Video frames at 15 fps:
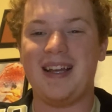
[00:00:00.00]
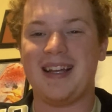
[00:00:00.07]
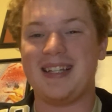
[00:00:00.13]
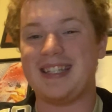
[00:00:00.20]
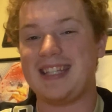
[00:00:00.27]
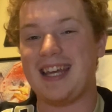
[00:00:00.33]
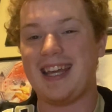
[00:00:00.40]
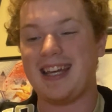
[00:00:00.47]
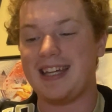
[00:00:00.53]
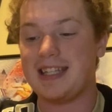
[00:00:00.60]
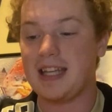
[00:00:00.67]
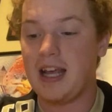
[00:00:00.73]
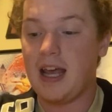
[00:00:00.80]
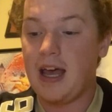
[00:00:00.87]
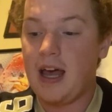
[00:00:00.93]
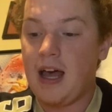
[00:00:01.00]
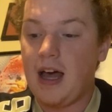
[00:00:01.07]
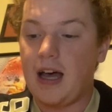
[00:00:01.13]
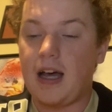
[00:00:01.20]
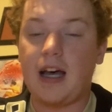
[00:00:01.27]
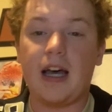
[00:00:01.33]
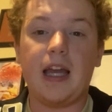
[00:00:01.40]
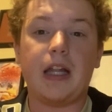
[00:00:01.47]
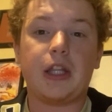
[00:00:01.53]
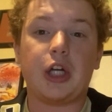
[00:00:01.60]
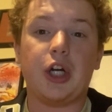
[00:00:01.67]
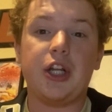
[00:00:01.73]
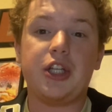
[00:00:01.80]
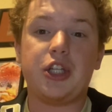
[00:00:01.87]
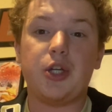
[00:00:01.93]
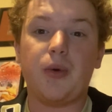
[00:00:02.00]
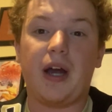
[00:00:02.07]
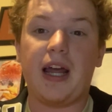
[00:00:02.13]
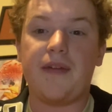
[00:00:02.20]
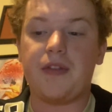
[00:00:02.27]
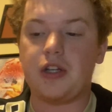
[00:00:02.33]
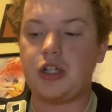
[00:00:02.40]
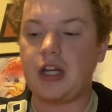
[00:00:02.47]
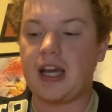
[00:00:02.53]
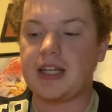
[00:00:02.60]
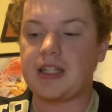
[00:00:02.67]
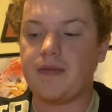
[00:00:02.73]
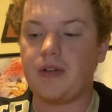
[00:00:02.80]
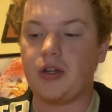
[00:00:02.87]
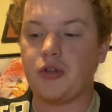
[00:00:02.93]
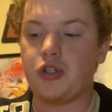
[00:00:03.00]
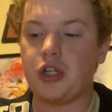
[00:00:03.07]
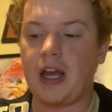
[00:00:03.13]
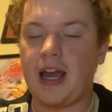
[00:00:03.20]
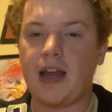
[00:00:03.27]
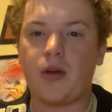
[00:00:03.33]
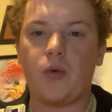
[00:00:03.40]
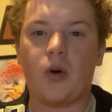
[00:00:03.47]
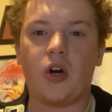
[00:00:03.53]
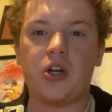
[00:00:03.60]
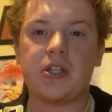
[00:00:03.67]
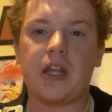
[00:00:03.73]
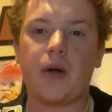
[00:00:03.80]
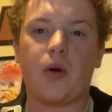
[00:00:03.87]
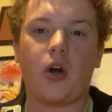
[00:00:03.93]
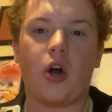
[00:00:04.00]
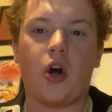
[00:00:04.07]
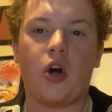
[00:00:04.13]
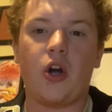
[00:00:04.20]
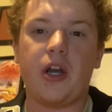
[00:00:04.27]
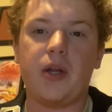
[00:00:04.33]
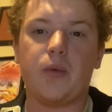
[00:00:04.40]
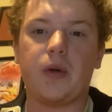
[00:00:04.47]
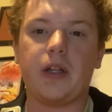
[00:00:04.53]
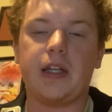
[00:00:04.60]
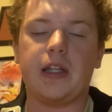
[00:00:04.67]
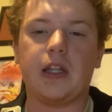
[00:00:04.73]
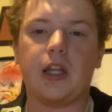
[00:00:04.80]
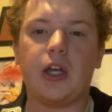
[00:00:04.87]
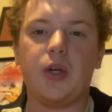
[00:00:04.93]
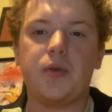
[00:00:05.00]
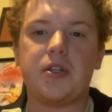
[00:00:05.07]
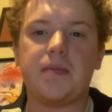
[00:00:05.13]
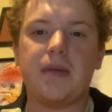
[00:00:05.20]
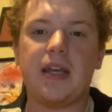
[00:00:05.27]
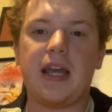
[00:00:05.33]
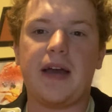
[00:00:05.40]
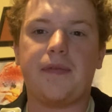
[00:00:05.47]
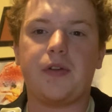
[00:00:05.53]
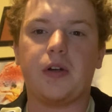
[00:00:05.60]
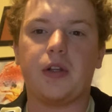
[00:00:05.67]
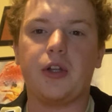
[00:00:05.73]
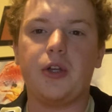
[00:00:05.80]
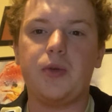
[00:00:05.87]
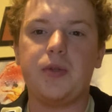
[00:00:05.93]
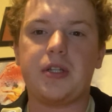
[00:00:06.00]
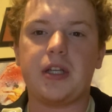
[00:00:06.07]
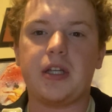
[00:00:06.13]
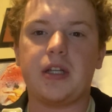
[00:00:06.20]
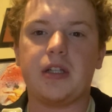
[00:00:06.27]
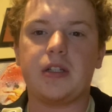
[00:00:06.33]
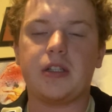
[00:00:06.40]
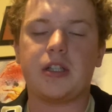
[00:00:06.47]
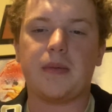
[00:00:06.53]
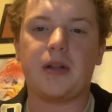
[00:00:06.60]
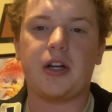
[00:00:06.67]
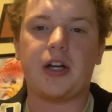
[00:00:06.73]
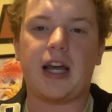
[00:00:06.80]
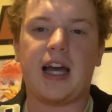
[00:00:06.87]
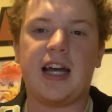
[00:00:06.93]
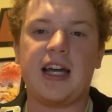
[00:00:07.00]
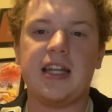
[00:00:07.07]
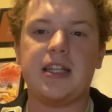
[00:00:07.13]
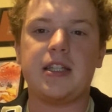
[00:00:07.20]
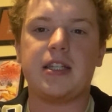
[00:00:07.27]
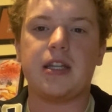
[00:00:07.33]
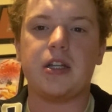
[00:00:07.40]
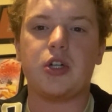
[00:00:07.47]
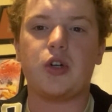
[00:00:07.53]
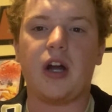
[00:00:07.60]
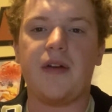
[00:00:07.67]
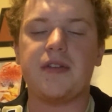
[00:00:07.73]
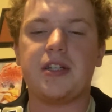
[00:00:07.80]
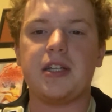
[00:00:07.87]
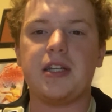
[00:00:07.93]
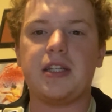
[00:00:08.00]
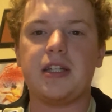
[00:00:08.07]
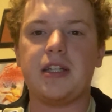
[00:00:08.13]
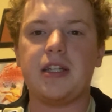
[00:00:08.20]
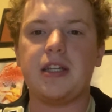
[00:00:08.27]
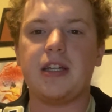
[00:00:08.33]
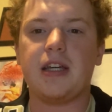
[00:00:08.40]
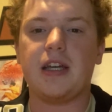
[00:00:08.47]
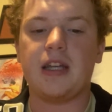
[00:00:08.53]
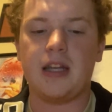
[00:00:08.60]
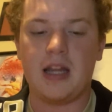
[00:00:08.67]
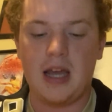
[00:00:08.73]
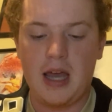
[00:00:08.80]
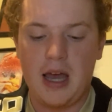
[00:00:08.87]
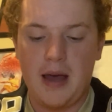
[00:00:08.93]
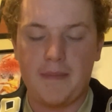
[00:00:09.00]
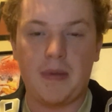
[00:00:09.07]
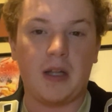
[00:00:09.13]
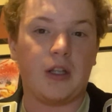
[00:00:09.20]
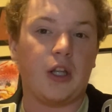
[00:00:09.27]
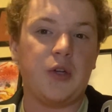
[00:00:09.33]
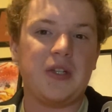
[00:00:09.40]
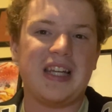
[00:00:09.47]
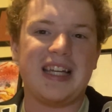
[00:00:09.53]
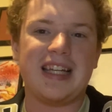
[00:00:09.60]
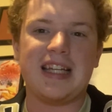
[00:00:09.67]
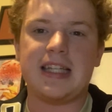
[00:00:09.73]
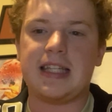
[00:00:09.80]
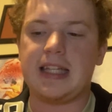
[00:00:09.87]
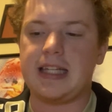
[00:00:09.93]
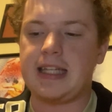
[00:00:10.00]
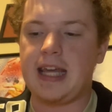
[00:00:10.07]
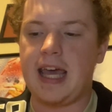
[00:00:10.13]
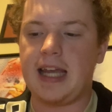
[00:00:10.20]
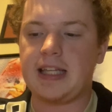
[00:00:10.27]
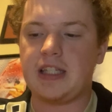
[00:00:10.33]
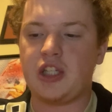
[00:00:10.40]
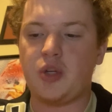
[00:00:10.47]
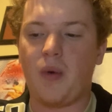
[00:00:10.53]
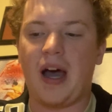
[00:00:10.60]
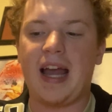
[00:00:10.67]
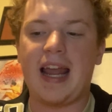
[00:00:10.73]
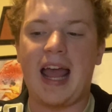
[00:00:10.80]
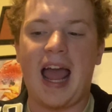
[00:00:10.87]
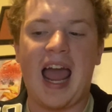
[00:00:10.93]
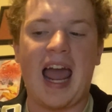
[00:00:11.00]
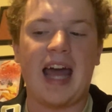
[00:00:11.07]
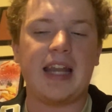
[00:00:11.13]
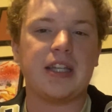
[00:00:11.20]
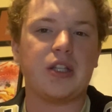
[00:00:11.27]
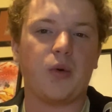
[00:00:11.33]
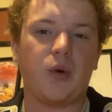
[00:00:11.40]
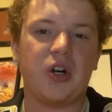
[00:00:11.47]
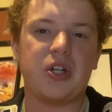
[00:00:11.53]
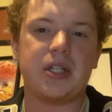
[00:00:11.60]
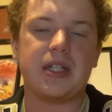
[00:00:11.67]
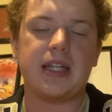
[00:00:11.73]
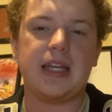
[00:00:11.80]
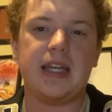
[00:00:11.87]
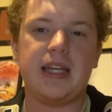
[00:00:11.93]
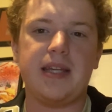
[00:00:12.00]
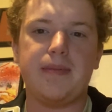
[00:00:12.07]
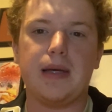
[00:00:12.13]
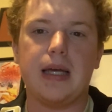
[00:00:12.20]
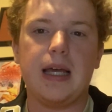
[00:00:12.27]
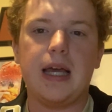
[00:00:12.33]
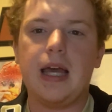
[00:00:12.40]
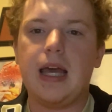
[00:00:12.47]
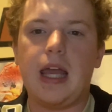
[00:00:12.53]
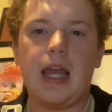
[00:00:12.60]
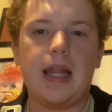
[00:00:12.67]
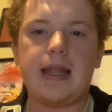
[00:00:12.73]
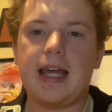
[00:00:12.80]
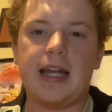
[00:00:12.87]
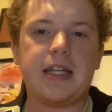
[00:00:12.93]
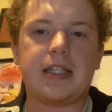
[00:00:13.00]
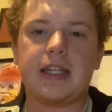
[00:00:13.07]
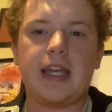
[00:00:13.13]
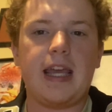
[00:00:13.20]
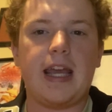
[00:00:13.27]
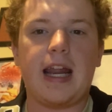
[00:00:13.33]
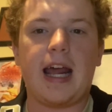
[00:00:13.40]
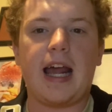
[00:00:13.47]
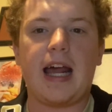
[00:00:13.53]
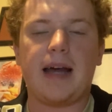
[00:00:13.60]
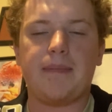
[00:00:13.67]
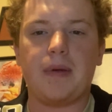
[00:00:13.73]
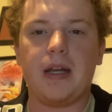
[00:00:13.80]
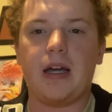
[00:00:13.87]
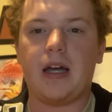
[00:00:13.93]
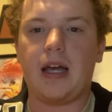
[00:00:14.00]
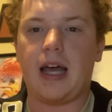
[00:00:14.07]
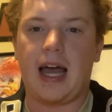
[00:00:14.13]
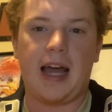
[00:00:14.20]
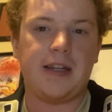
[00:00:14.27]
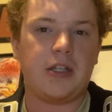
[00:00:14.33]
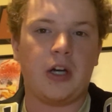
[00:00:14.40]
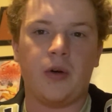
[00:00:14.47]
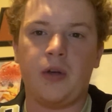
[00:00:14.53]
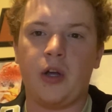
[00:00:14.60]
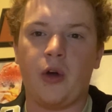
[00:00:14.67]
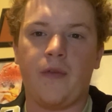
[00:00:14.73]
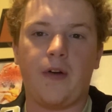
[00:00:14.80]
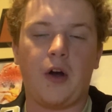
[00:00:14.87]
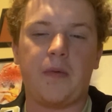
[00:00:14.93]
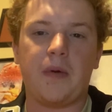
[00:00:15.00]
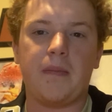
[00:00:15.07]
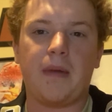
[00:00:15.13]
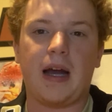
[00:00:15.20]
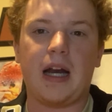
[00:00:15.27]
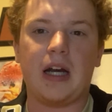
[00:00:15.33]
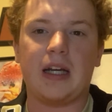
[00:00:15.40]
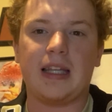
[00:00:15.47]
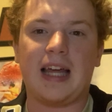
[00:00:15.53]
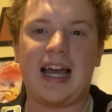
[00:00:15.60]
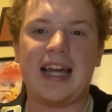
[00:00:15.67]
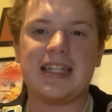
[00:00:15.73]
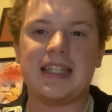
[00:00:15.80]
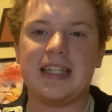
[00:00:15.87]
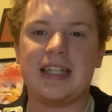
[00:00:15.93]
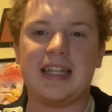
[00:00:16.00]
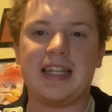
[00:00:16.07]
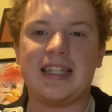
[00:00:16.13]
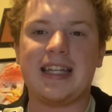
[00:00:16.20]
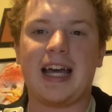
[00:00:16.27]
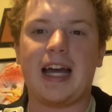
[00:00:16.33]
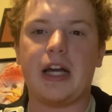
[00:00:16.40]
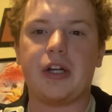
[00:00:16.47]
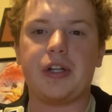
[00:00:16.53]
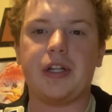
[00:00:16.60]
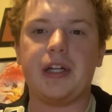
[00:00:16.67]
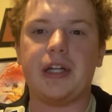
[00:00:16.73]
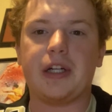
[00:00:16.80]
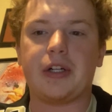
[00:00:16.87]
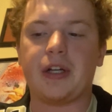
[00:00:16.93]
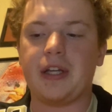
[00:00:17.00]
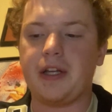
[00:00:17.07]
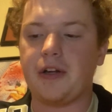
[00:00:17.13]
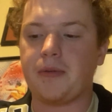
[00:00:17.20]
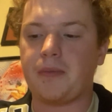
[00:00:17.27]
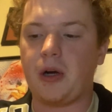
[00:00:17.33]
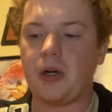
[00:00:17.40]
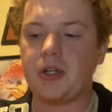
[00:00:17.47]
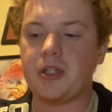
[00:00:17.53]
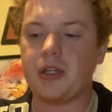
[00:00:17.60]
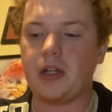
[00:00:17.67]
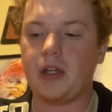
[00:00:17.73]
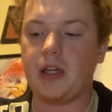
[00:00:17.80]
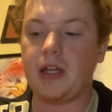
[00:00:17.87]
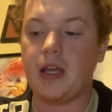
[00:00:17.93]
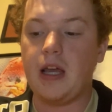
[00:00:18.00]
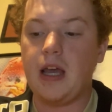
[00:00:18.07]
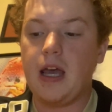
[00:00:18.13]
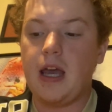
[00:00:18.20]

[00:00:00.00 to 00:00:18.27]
says. At 32, I have the Jacksonville Jaguars. They were already really low to me after losing some of their guys in Travis Etienne. But losing against the Texans, who I had as the worst team, that just can't happen. I don't know if Urban Meyer lasted the entire year here, personally.